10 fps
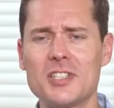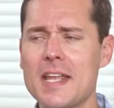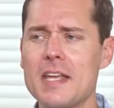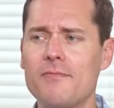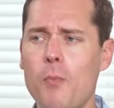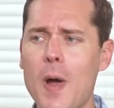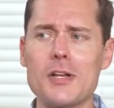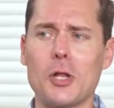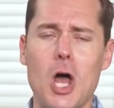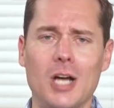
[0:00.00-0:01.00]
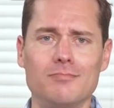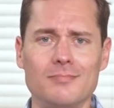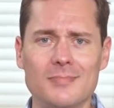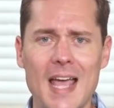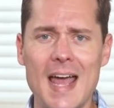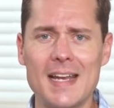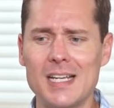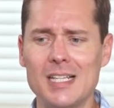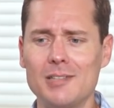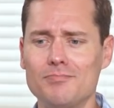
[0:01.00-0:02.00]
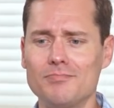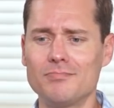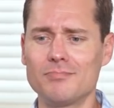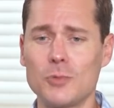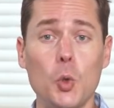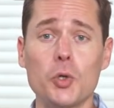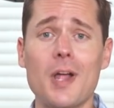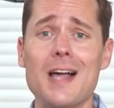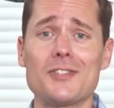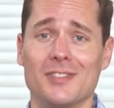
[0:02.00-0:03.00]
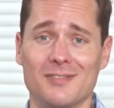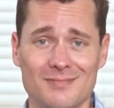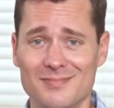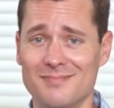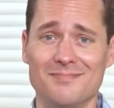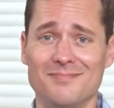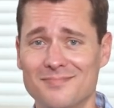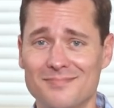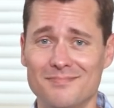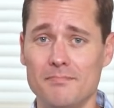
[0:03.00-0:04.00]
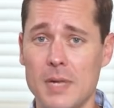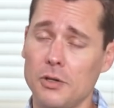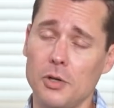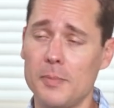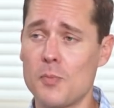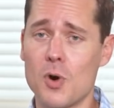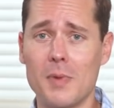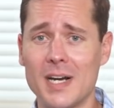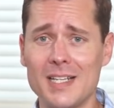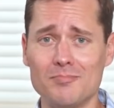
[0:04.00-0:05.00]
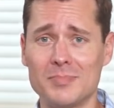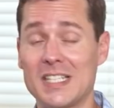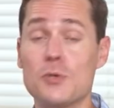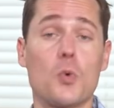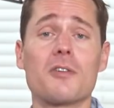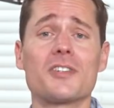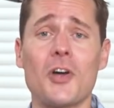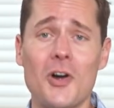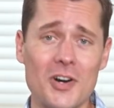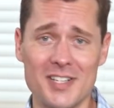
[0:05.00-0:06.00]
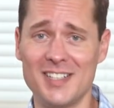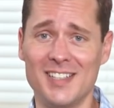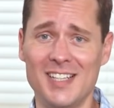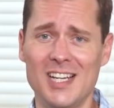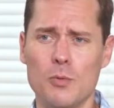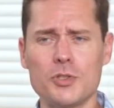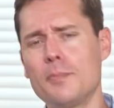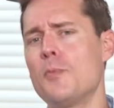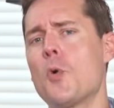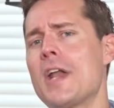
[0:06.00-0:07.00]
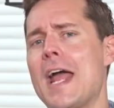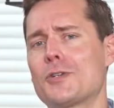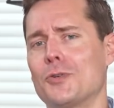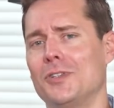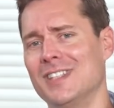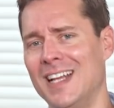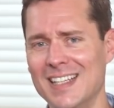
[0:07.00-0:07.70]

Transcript: It's like if White Claw had a cooler cousin. Made a little bit more money, but didn't work as hard. Was a little bit more natural.